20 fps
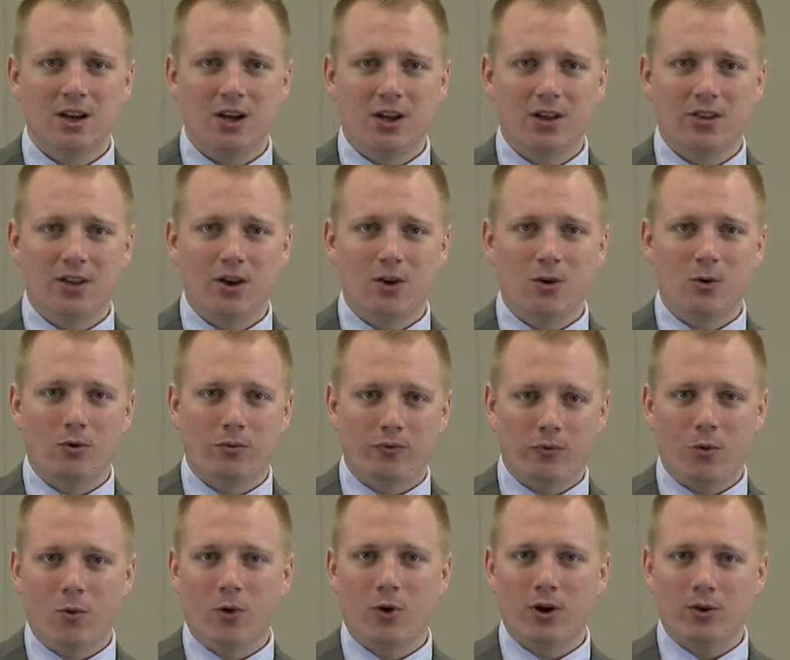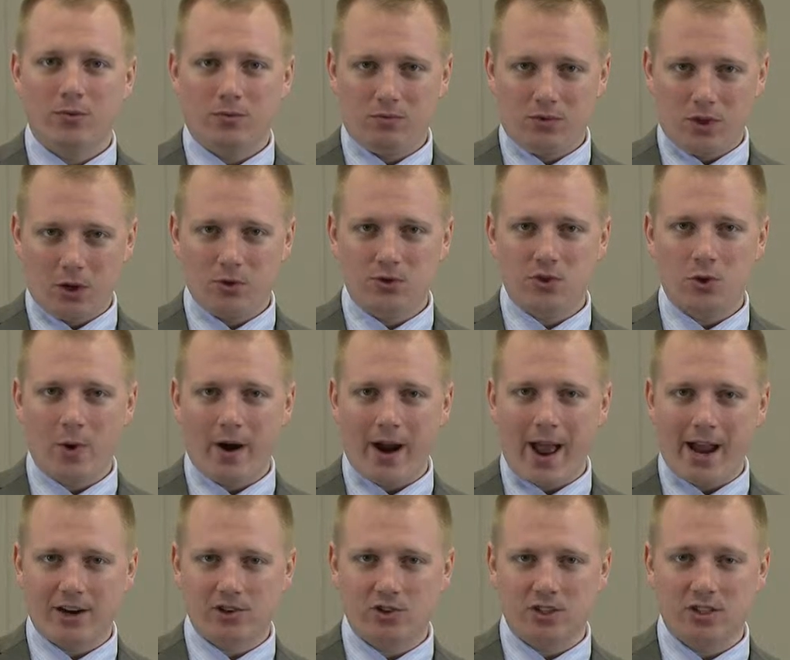although for those who are
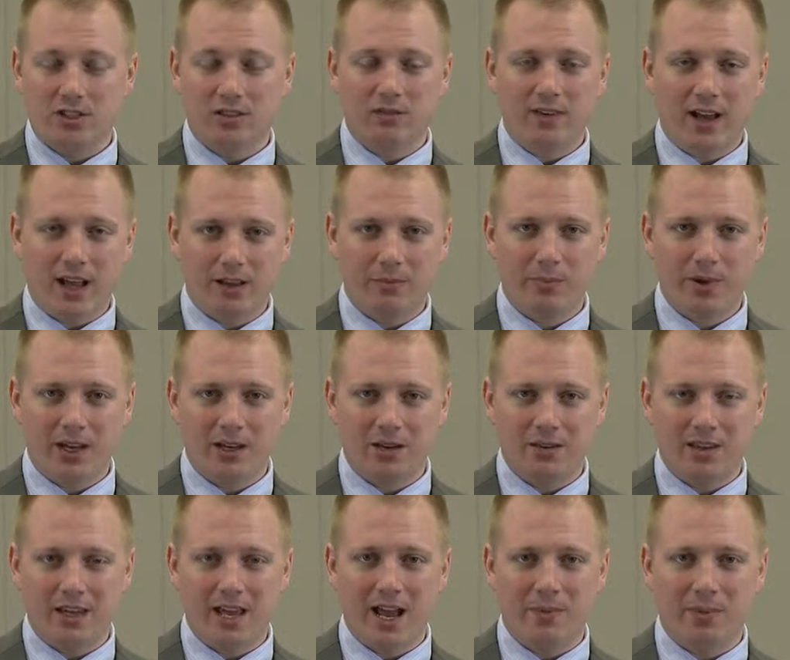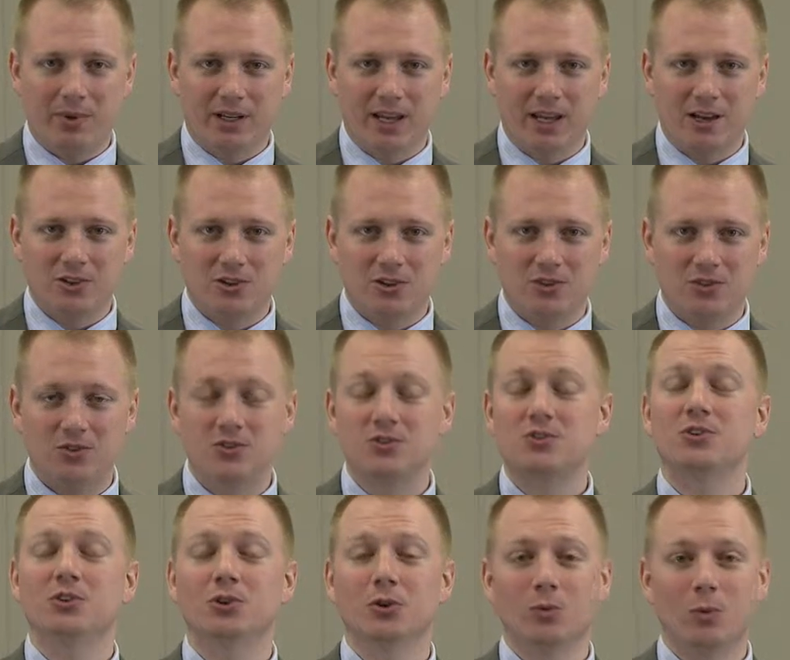actually developing the applications,
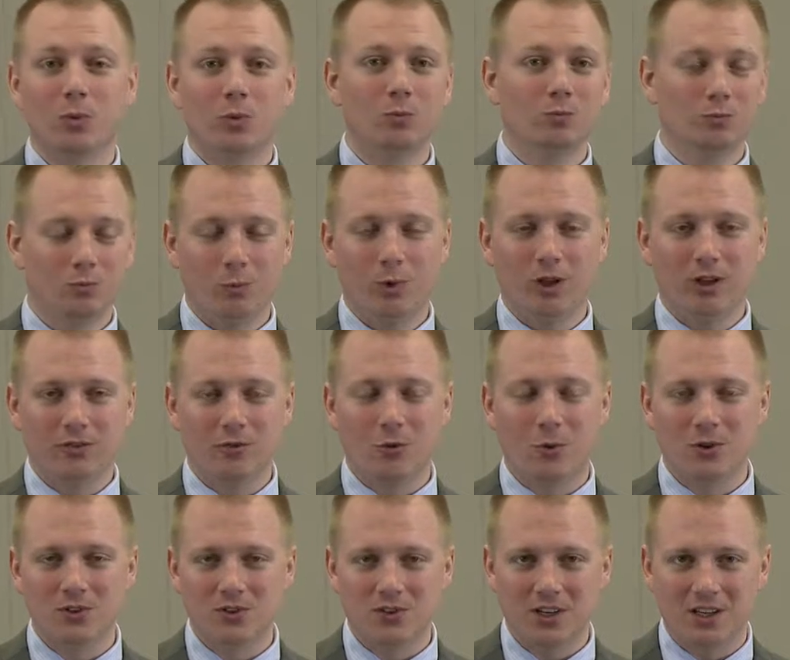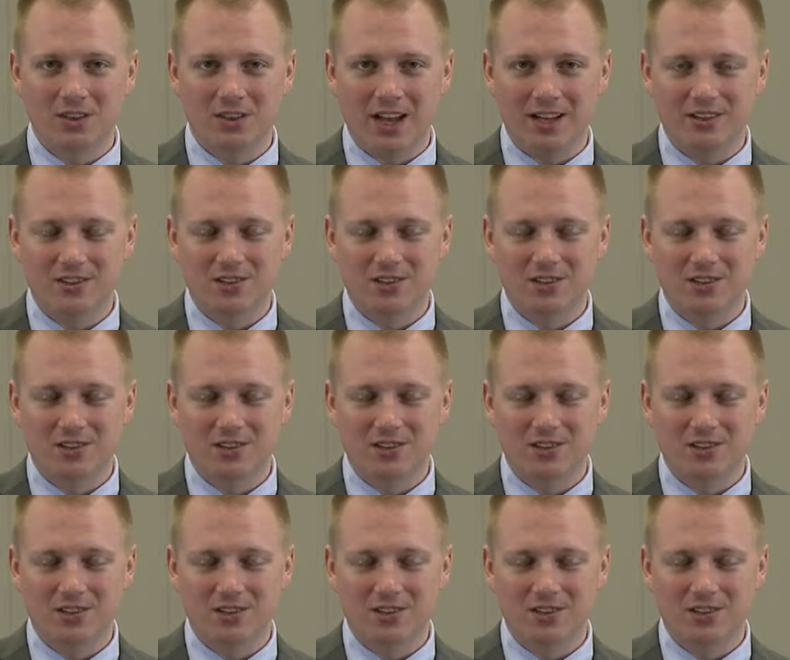you will of course need that